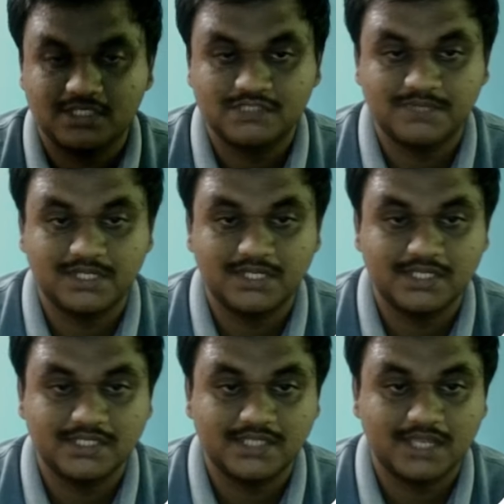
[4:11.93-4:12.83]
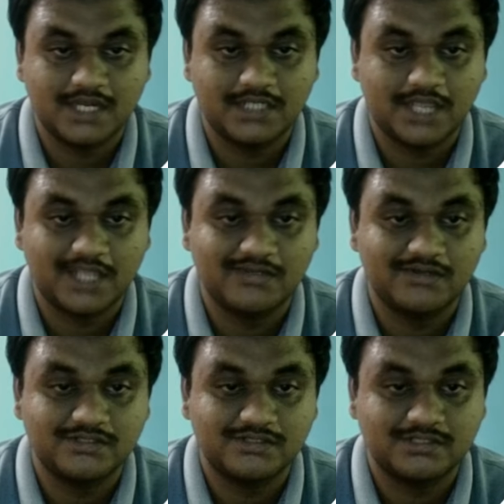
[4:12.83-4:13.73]
the spelling is correct.
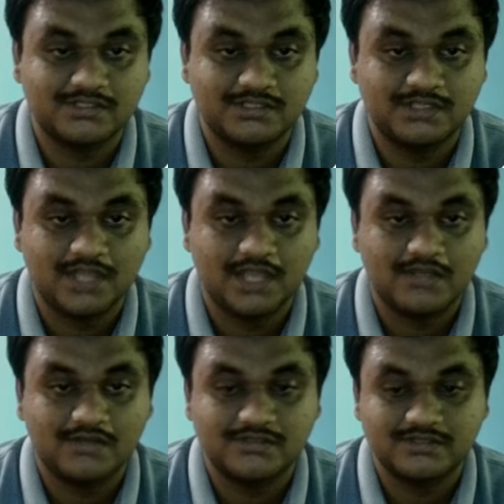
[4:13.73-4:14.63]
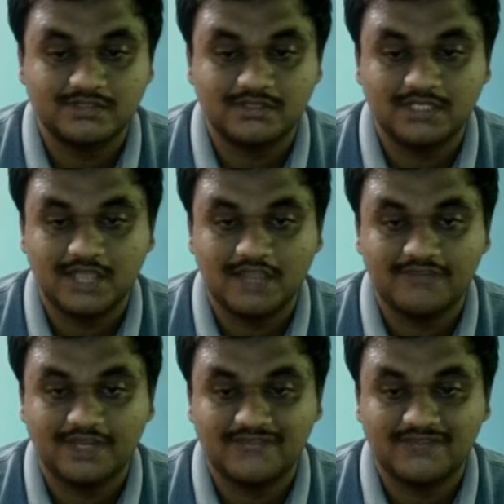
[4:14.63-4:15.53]
Icons only.
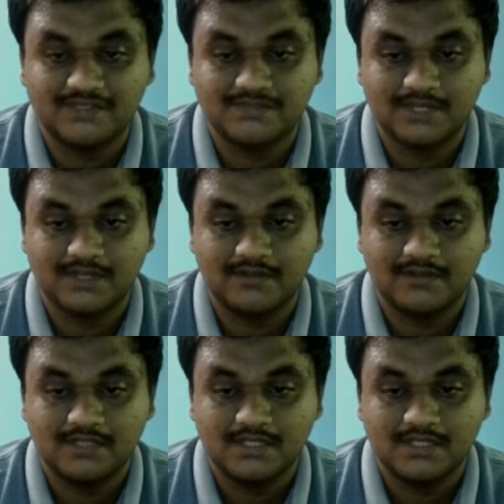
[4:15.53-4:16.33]
Hyphen save.